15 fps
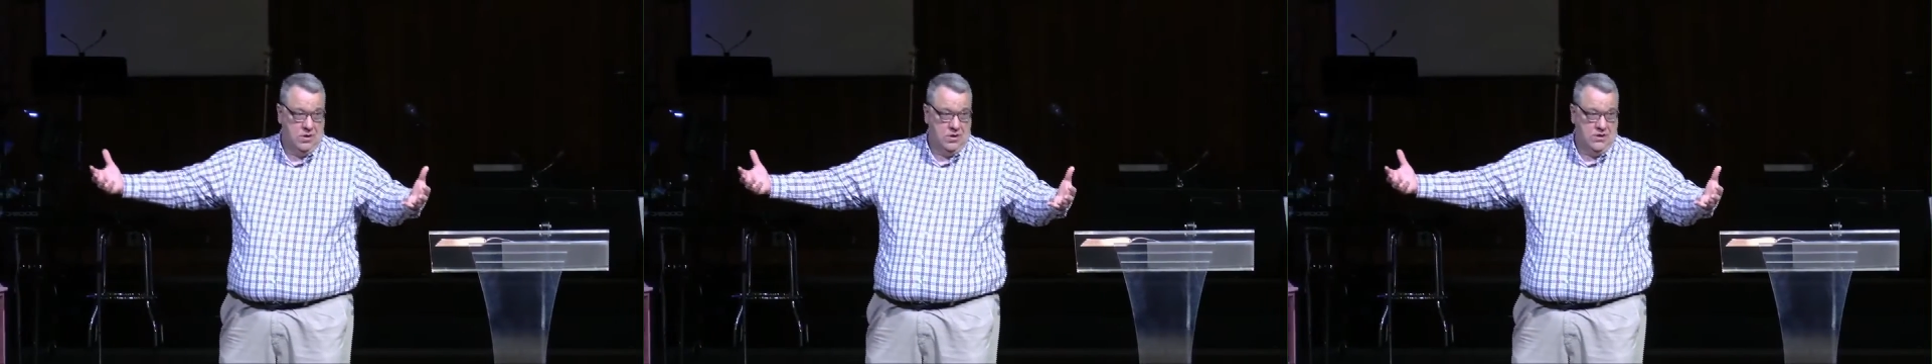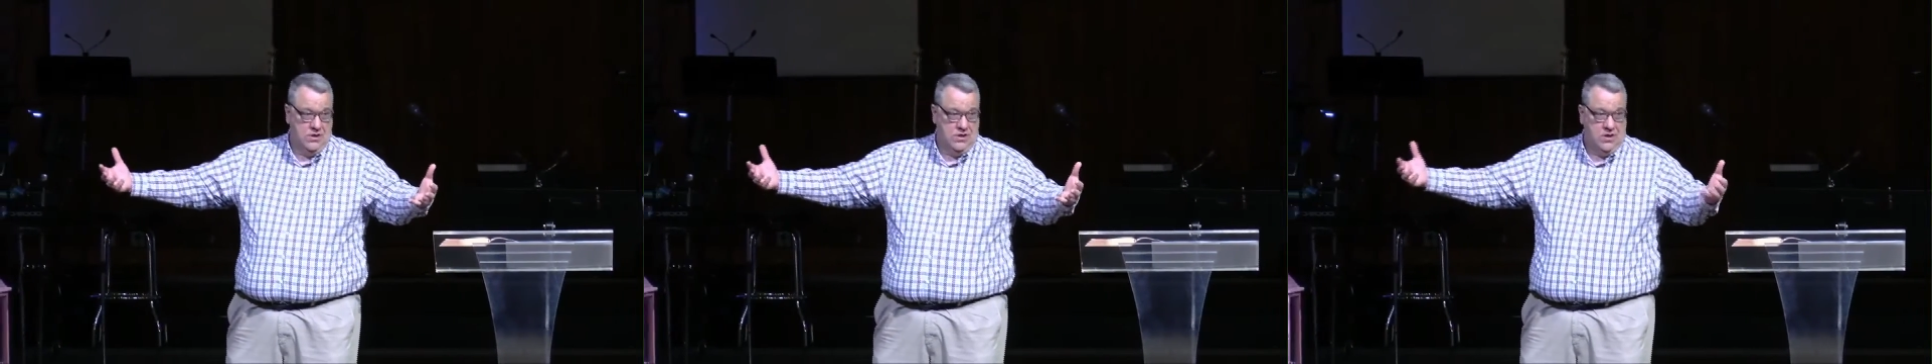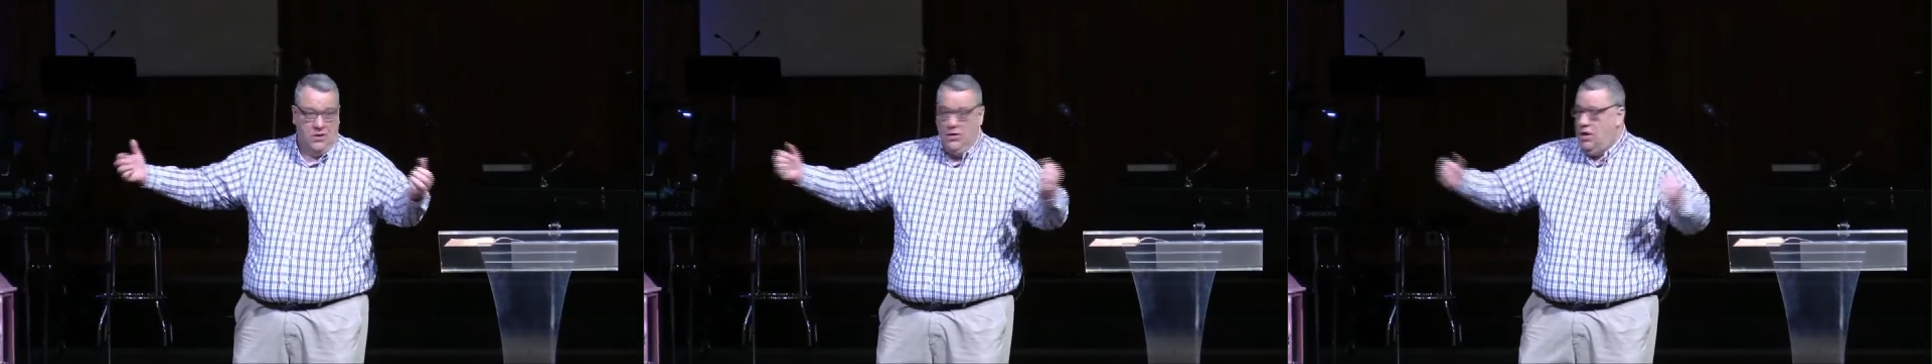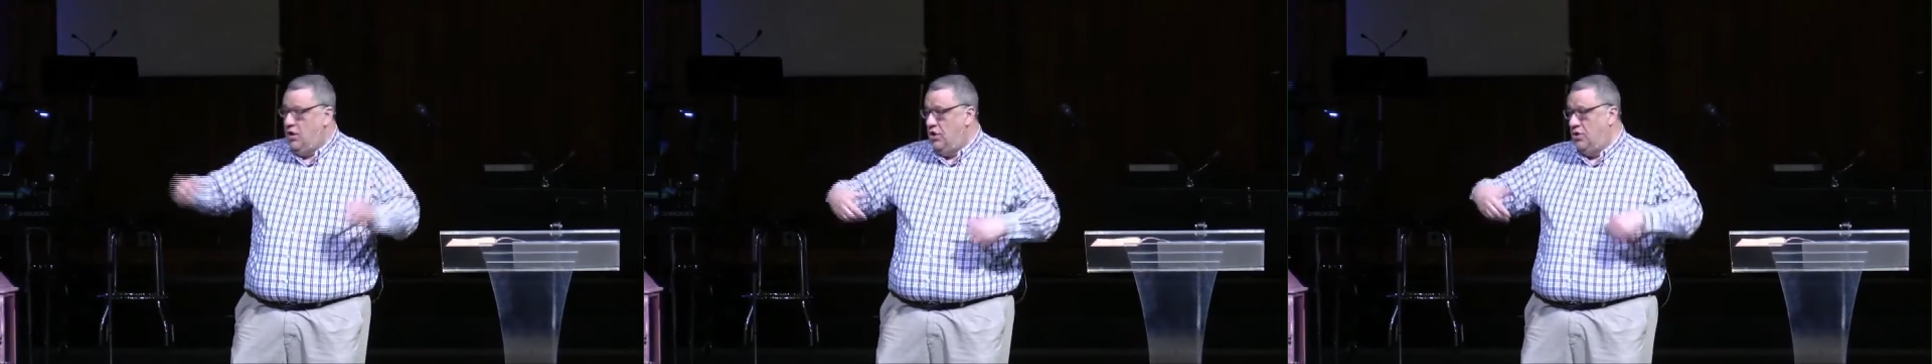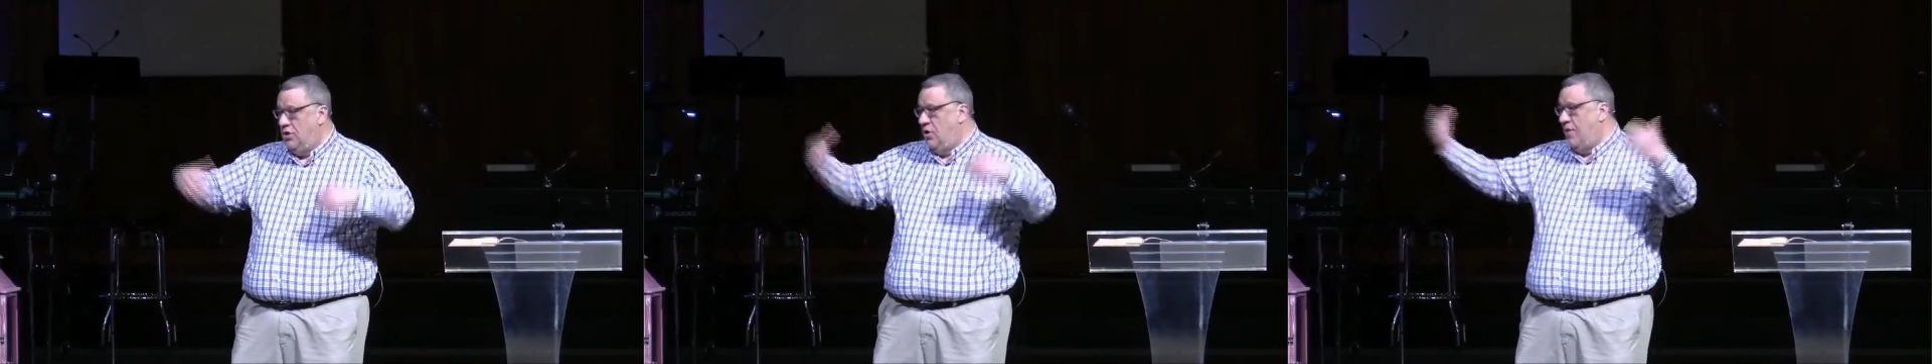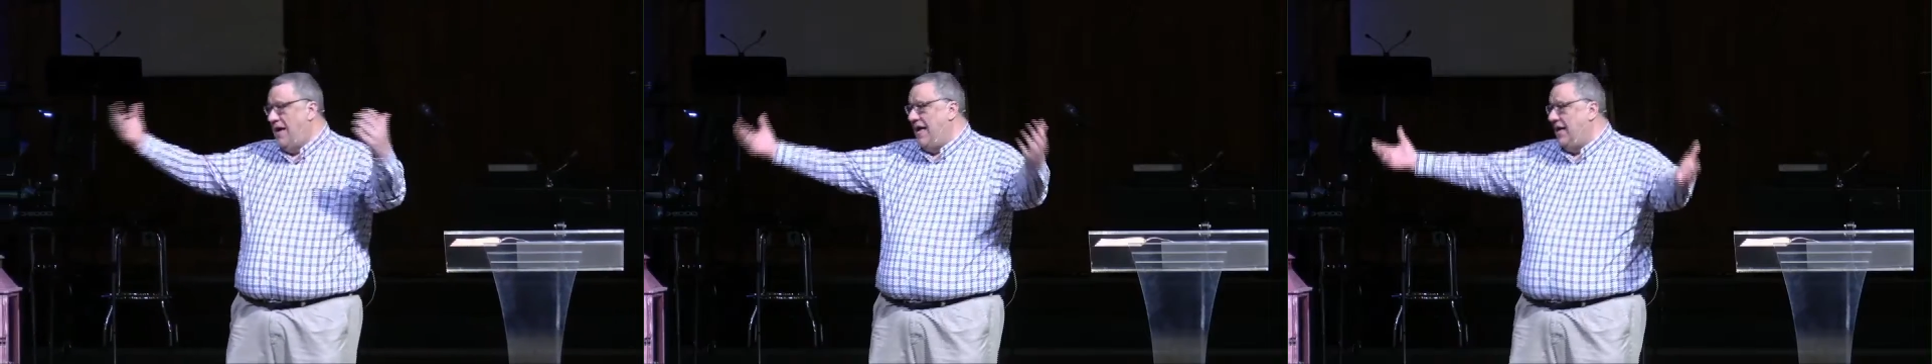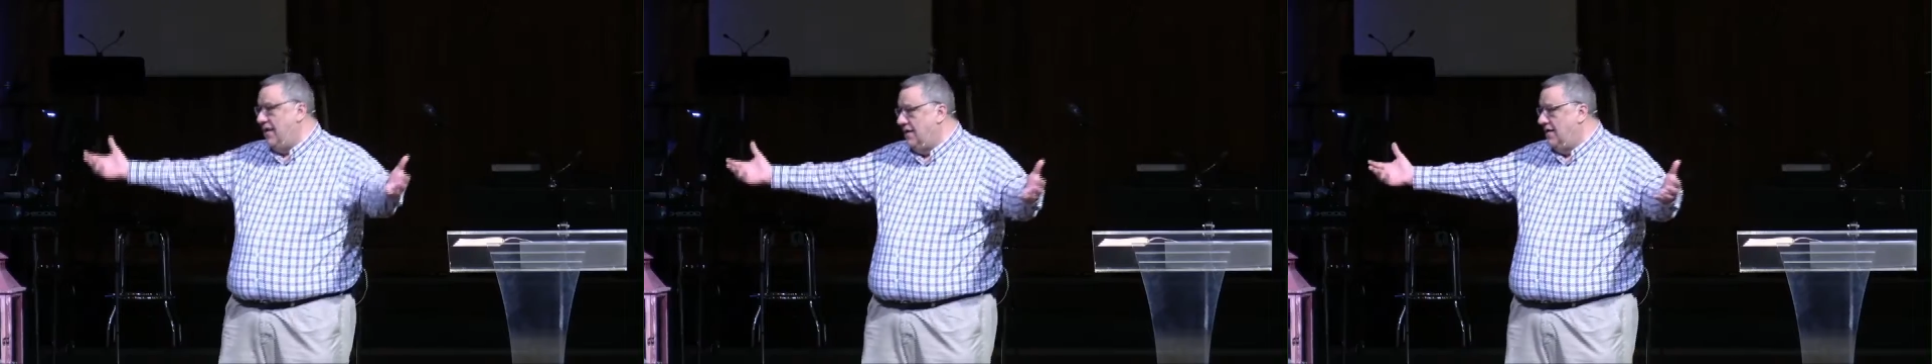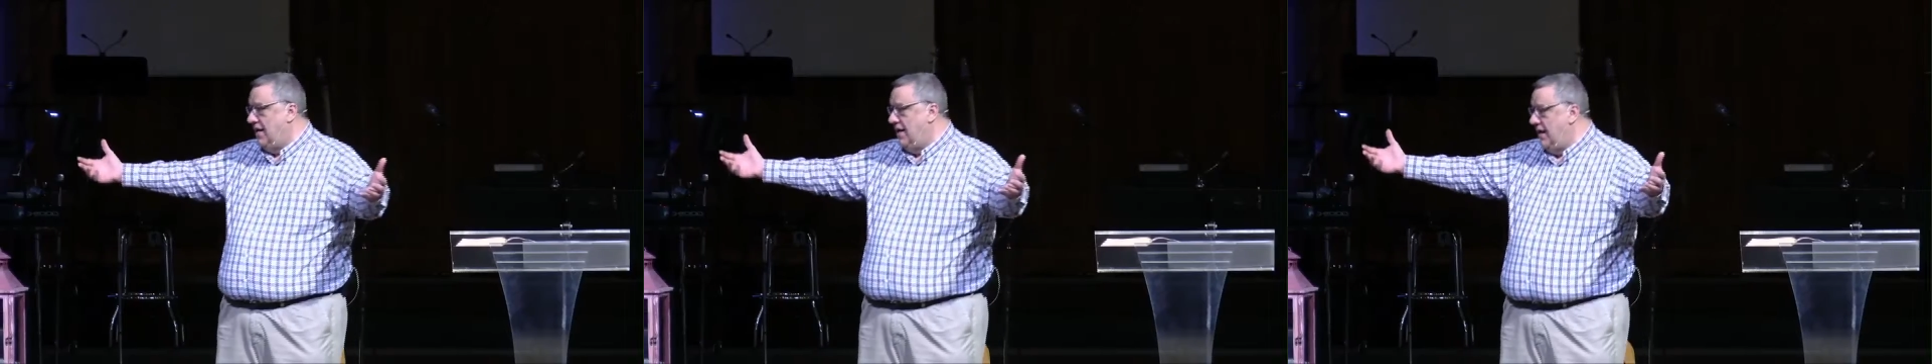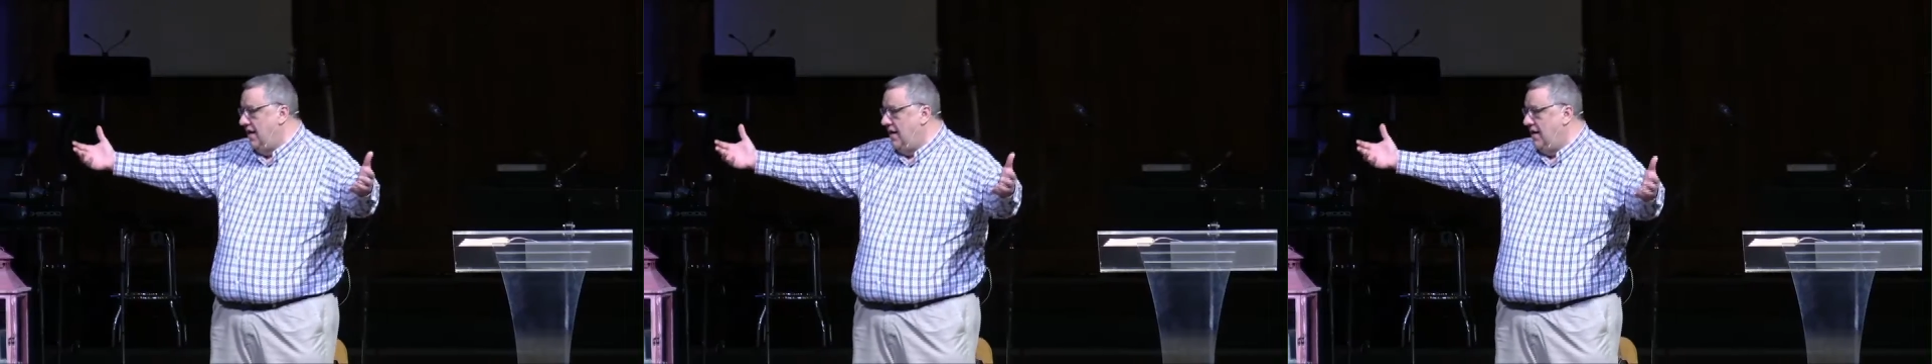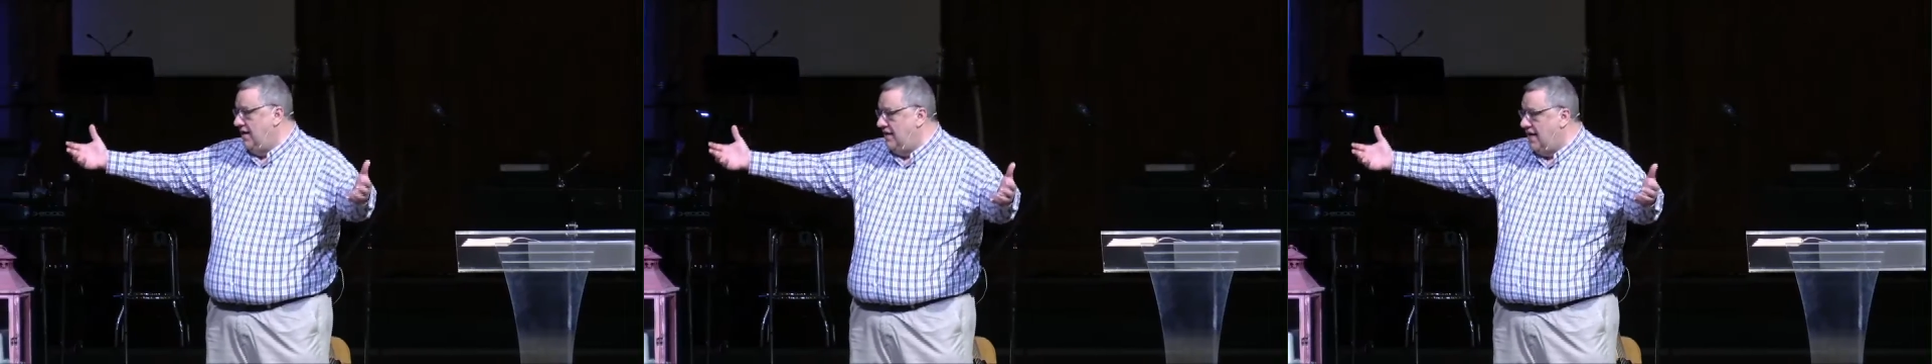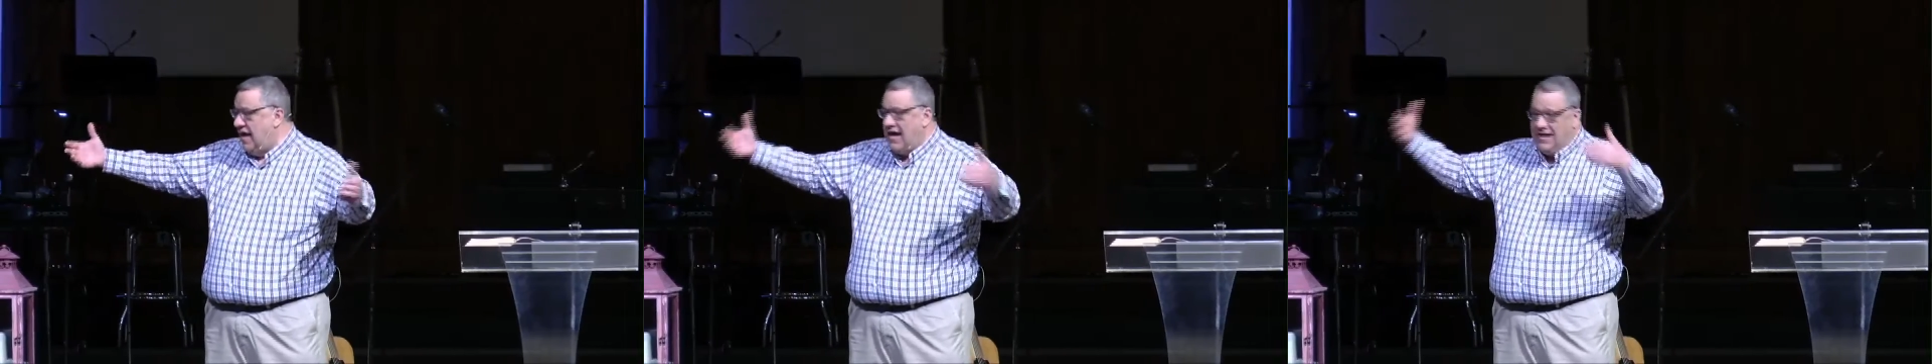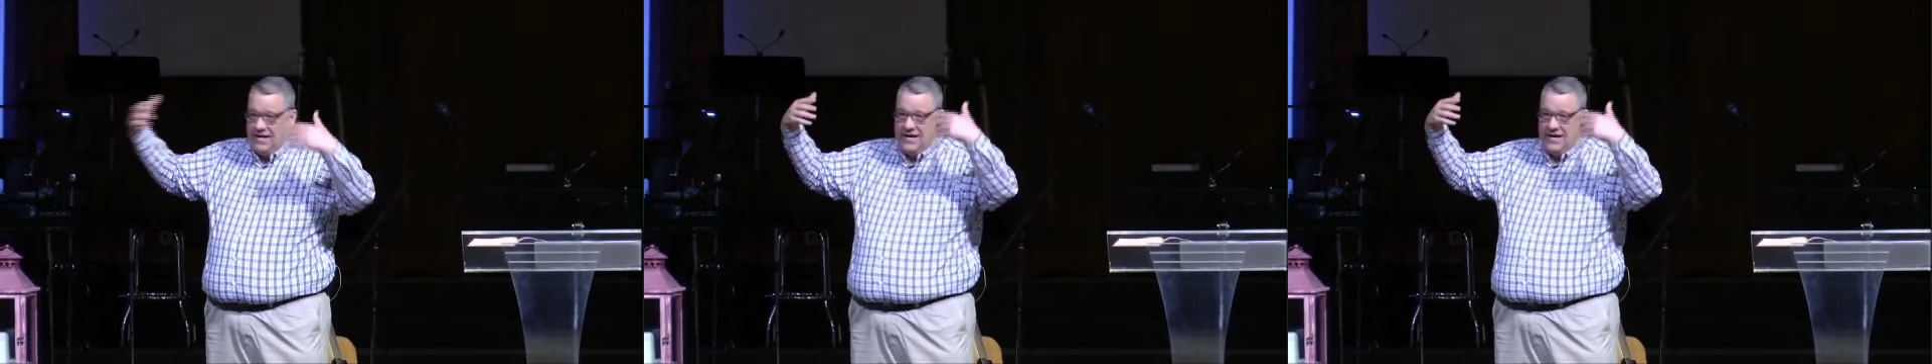You know, you go out in the, at night.